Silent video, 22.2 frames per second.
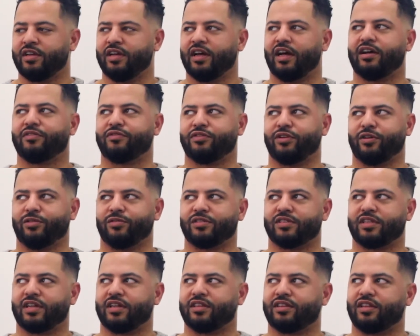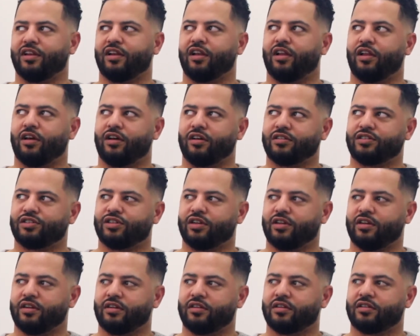I've noticed that the
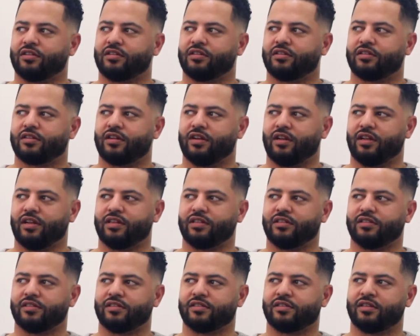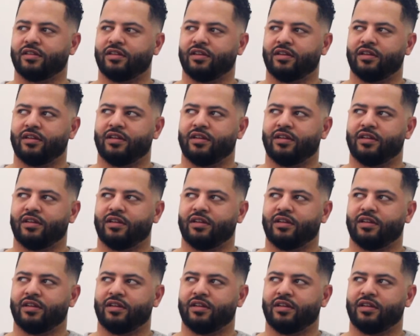larger clients,